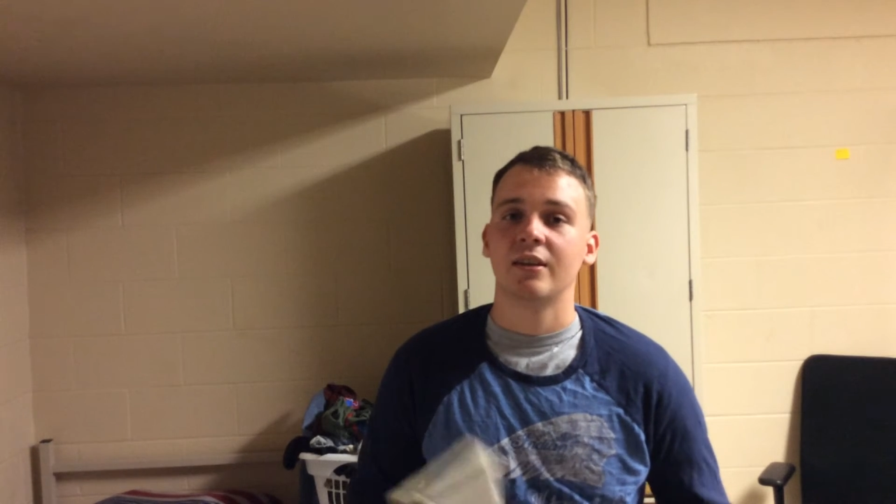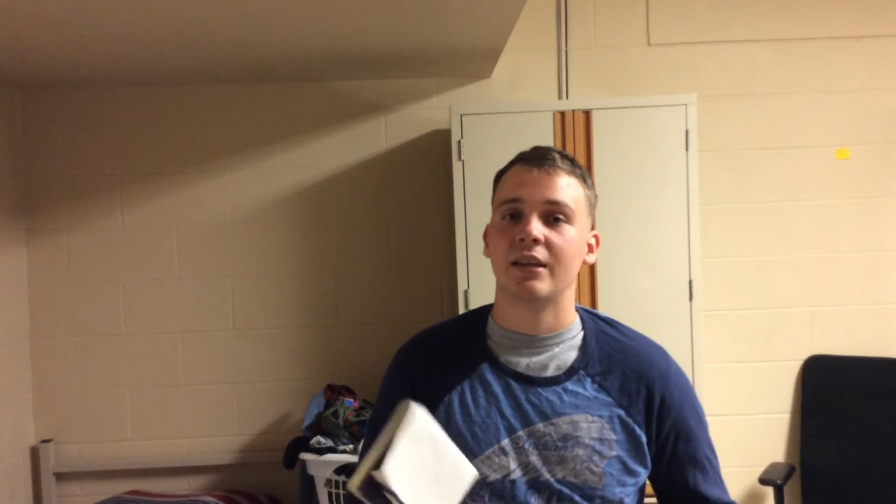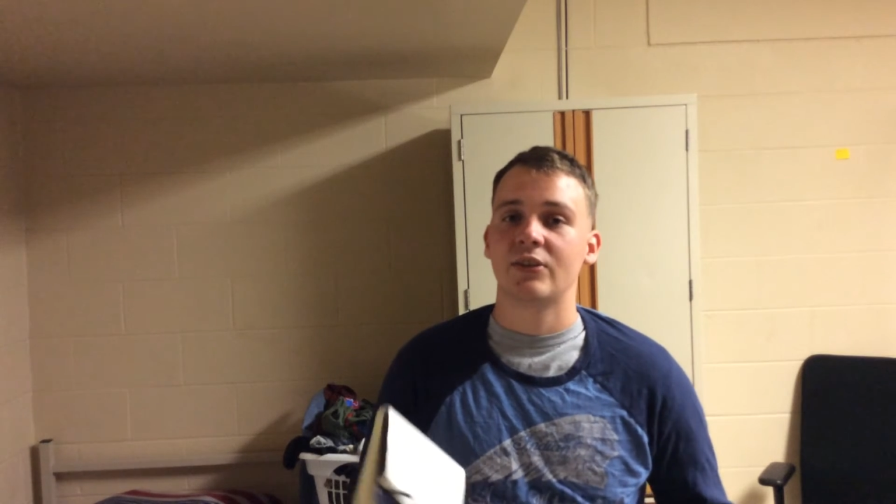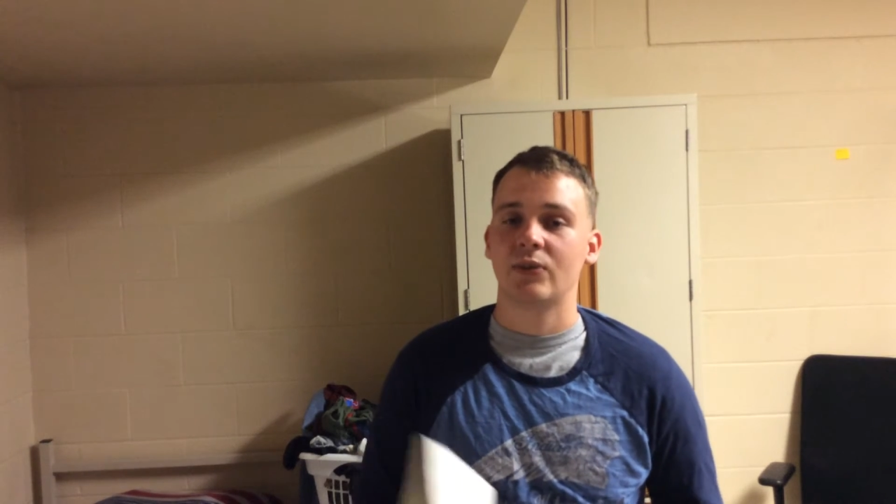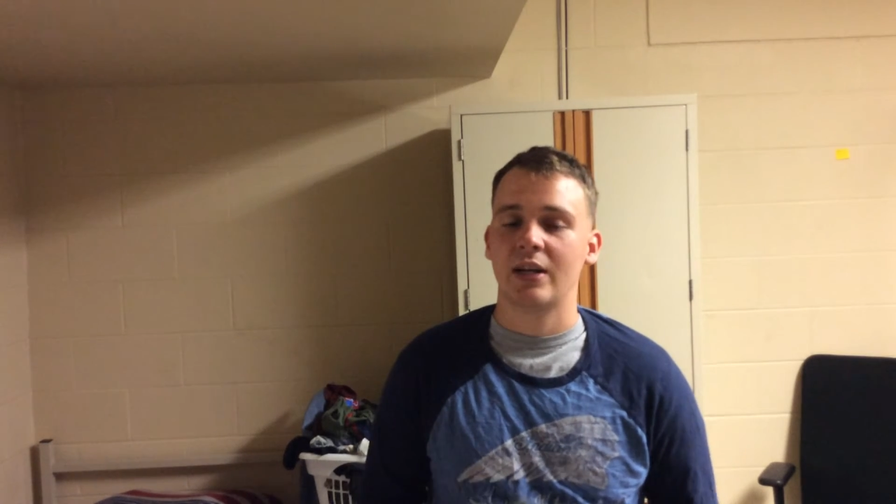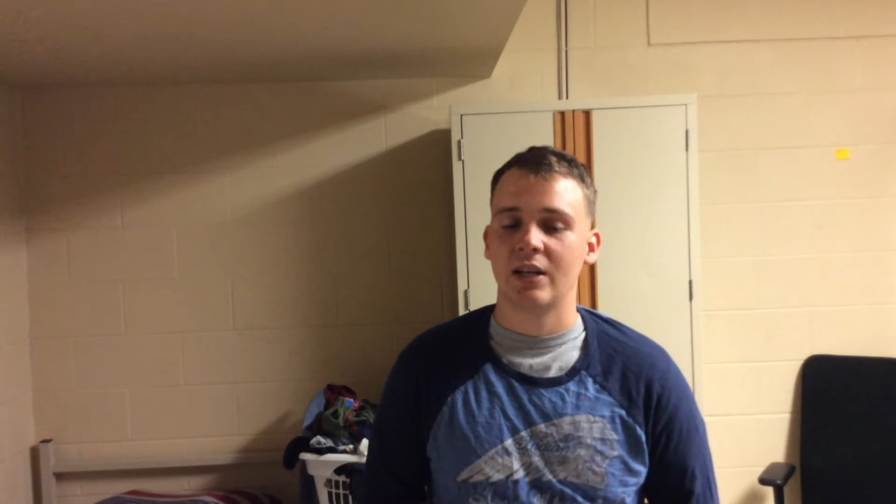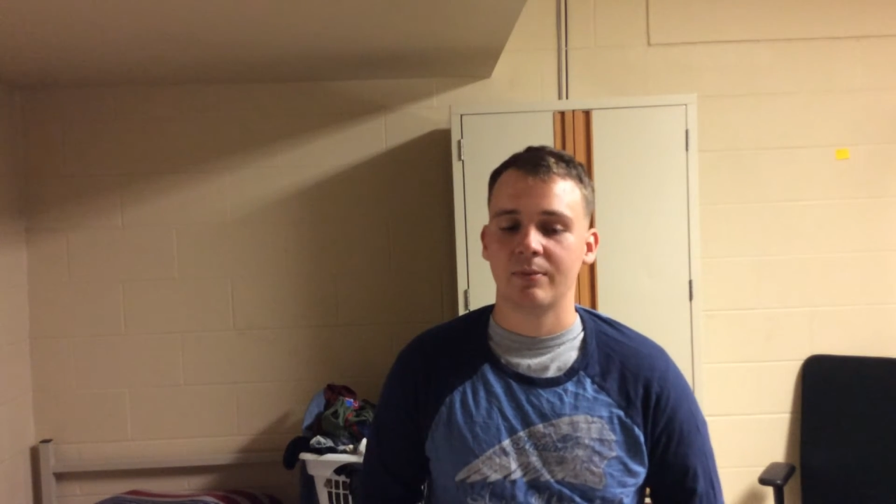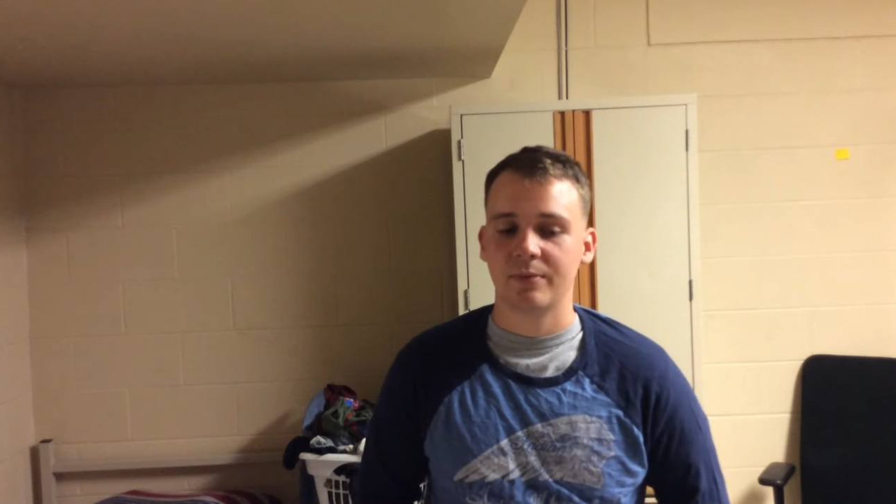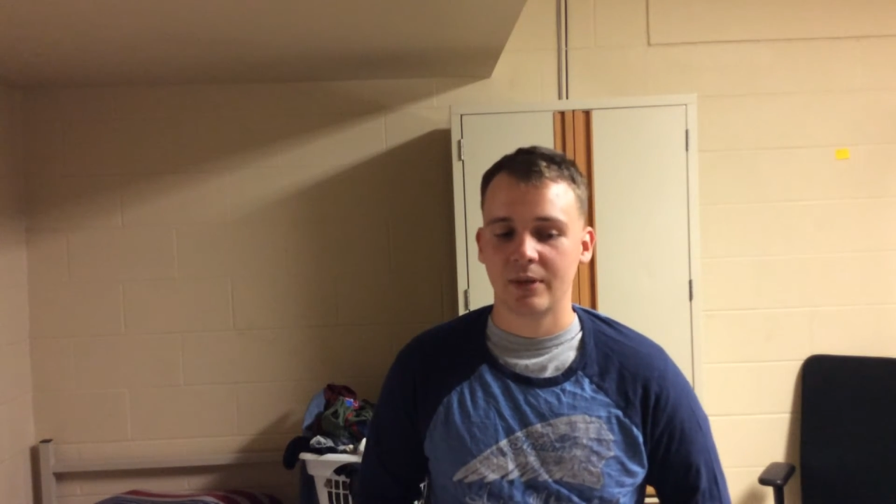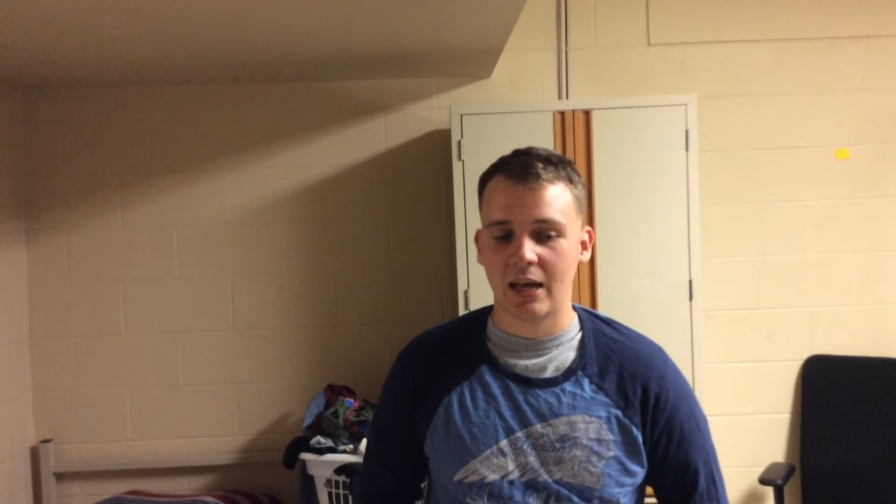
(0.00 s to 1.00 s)
that's straight
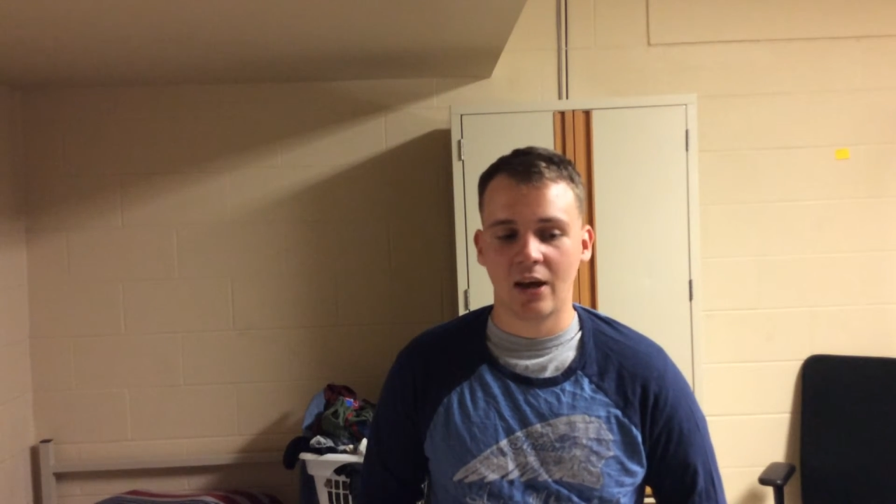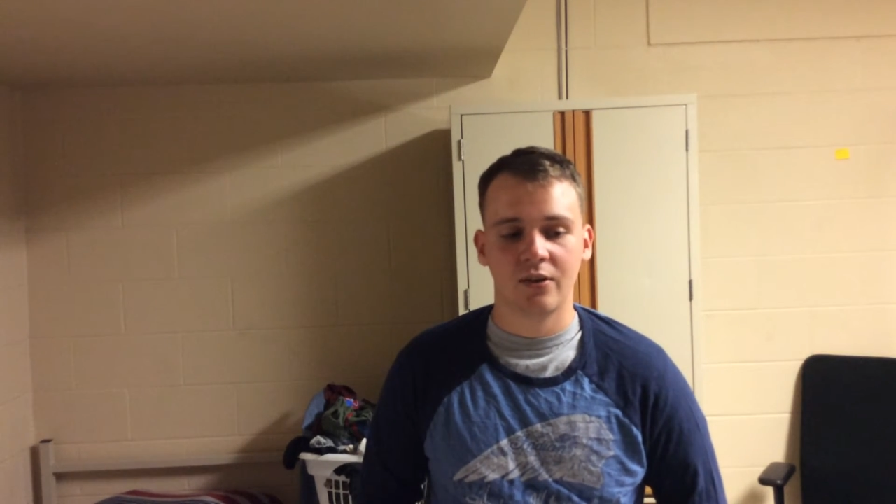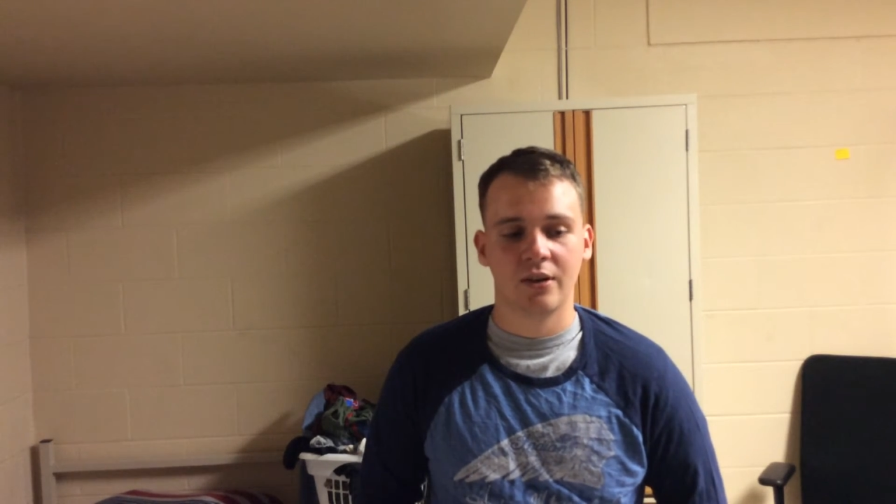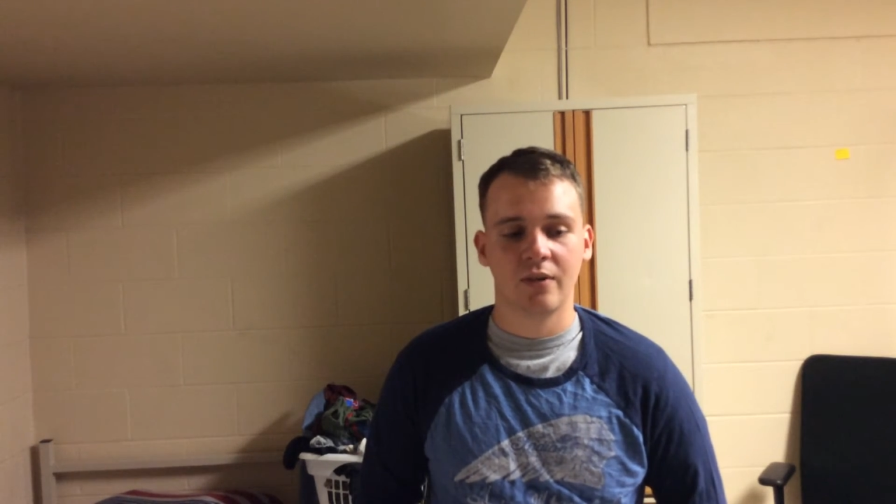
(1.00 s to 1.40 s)
up out